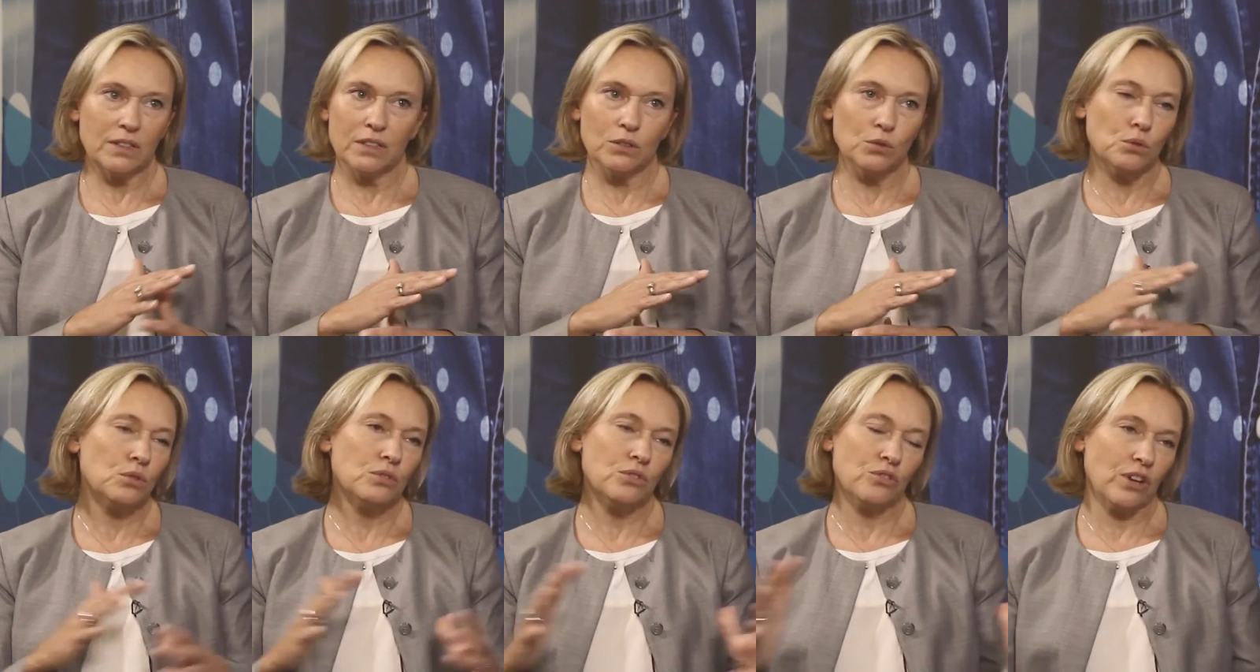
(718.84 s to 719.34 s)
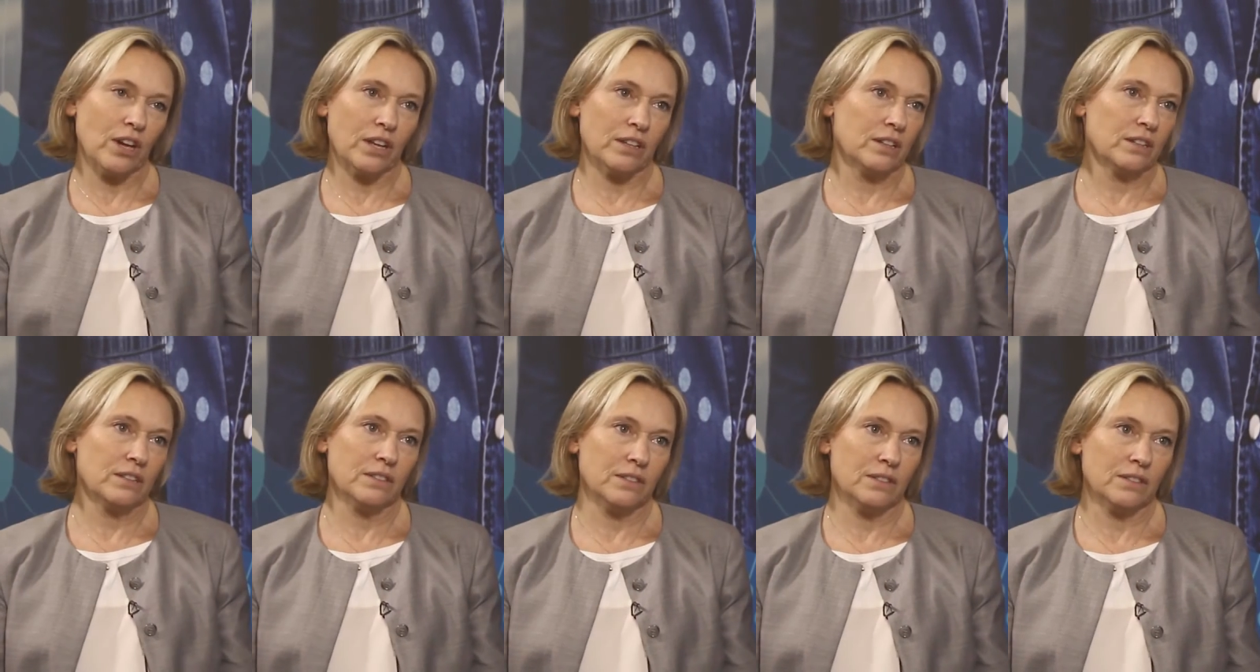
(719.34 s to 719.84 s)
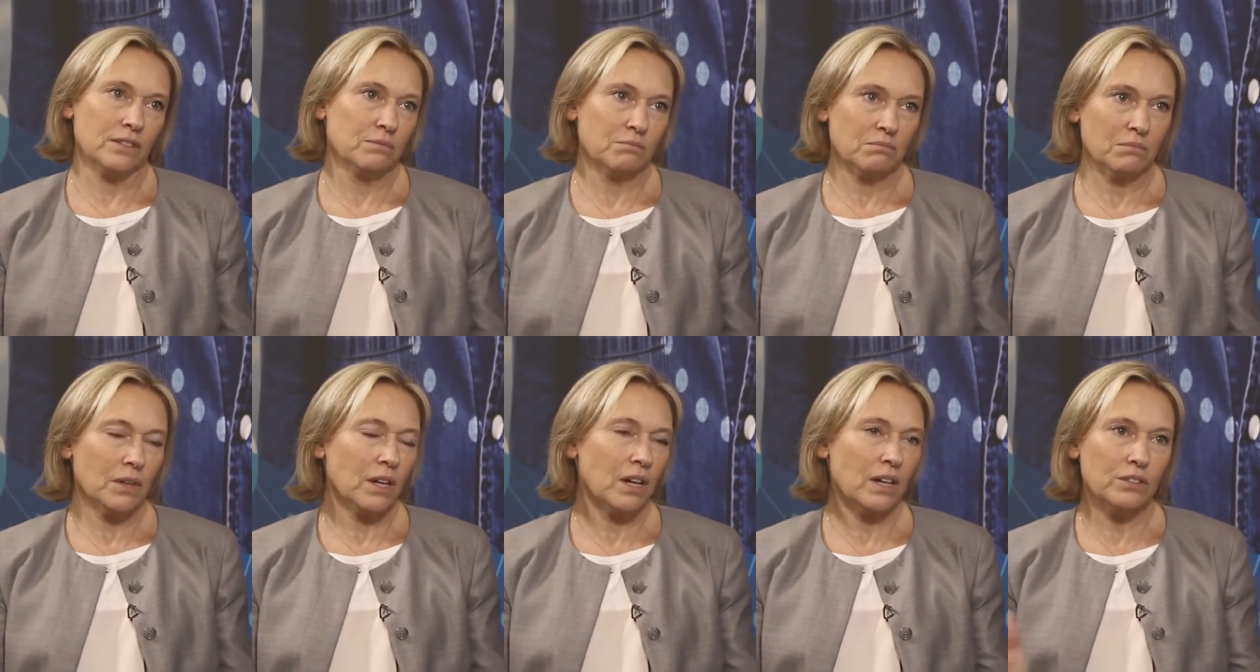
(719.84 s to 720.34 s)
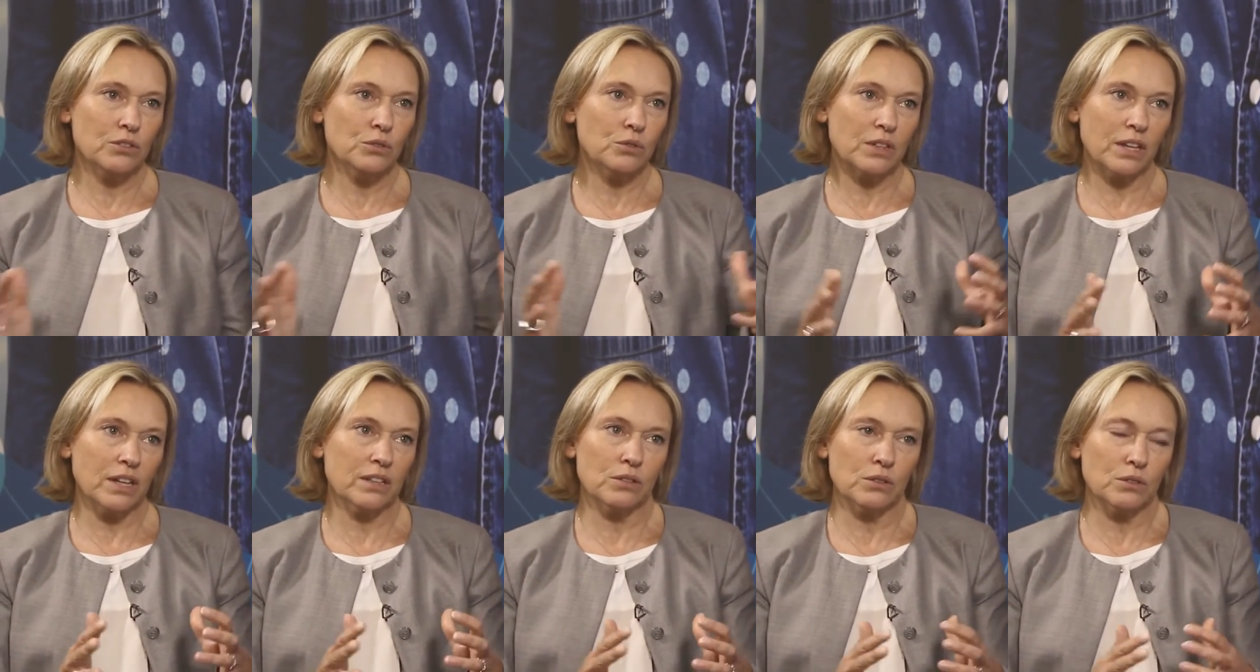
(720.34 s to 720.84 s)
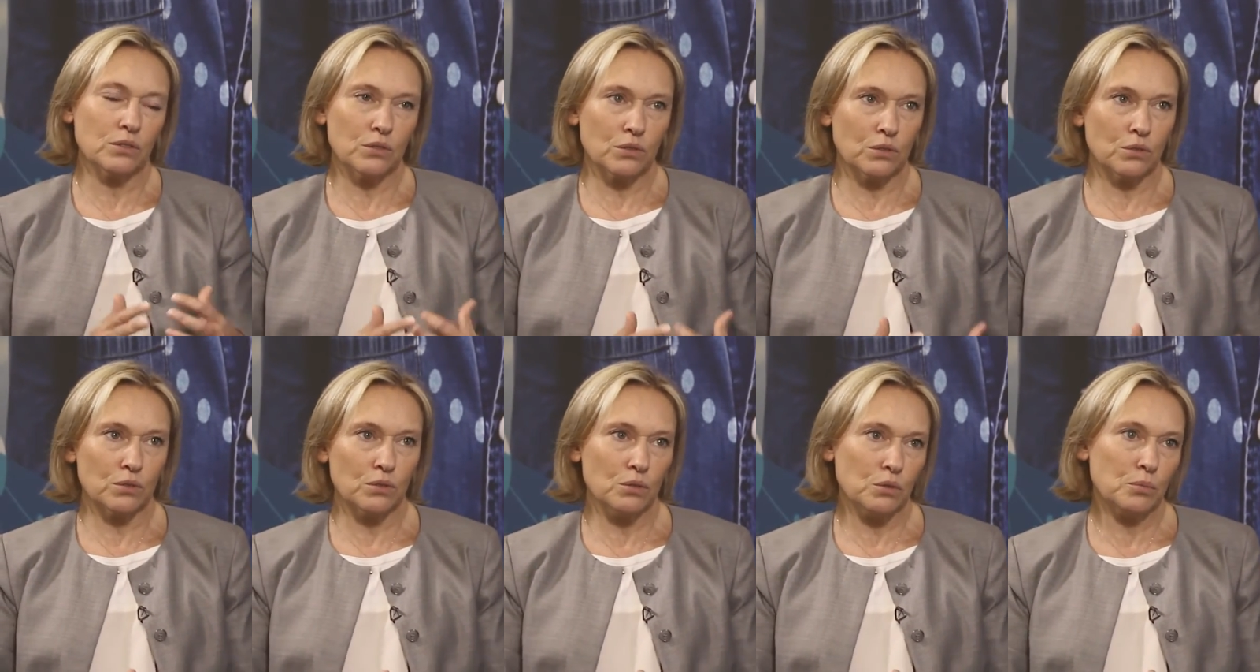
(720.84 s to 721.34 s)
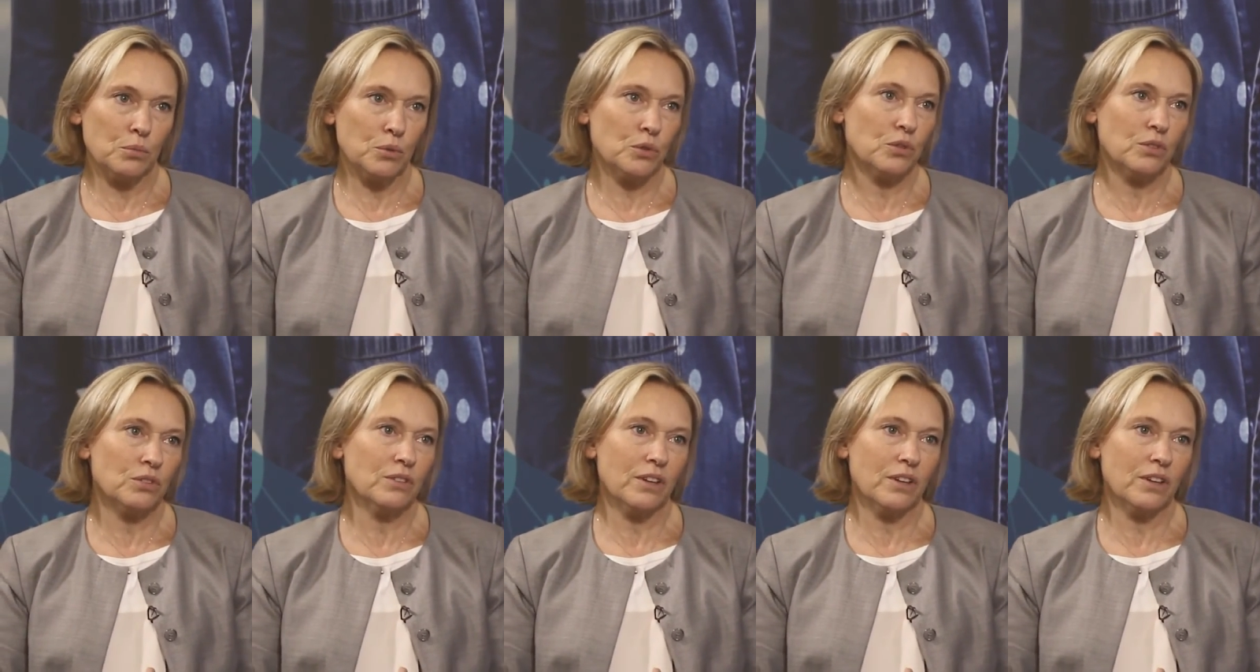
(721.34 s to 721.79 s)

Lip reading: in all channels, and you can also burn